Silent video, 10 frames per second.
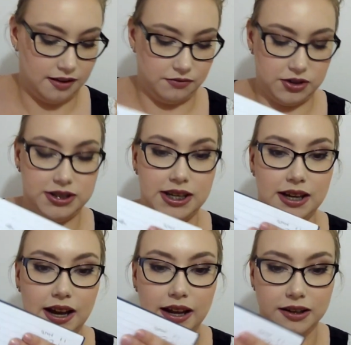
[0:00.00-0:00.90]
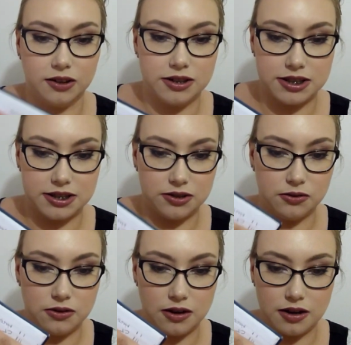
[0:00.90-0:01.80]
If you see, I had
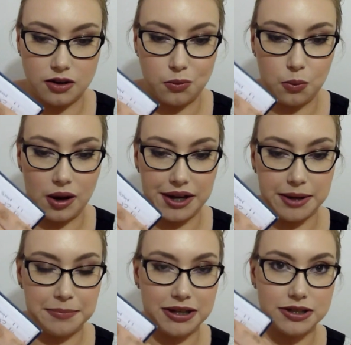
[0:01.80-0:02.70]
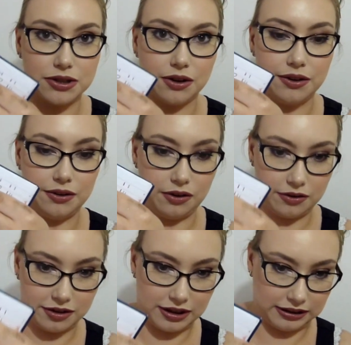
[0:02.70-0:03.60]
still got quite a bit to go
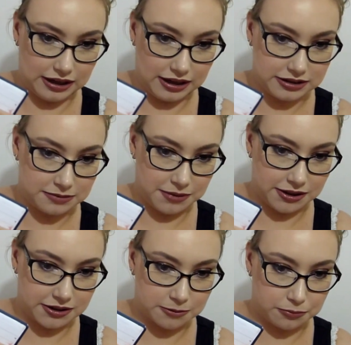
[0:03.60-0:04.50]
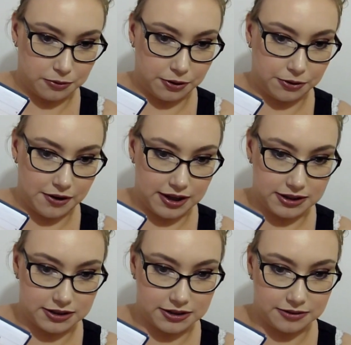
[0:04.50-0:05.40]
on last month's
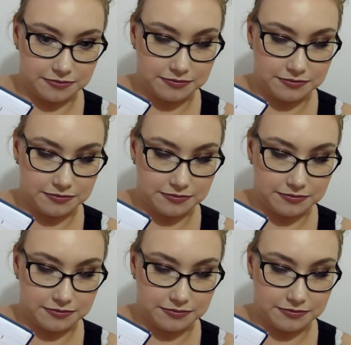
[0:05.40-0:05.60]
progress,